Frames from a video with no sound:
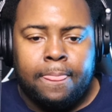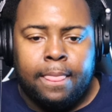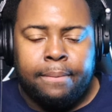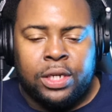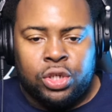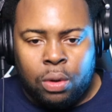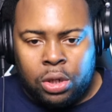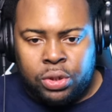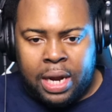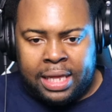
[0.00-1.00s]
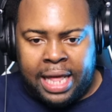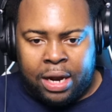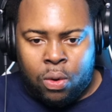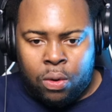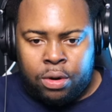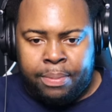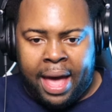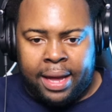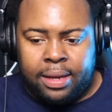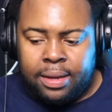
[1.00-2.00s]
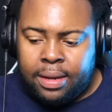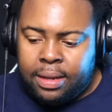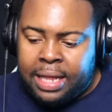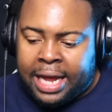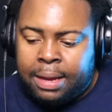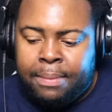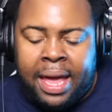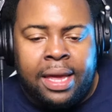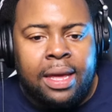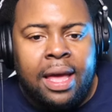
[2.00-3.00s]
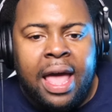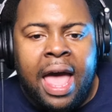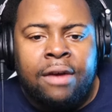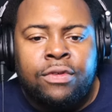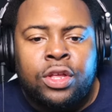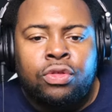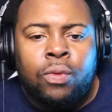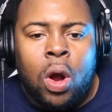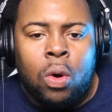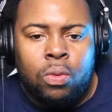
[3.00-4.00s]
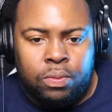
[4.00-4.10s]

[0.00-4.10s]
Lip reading: But you also got that quarterback that can make every throw.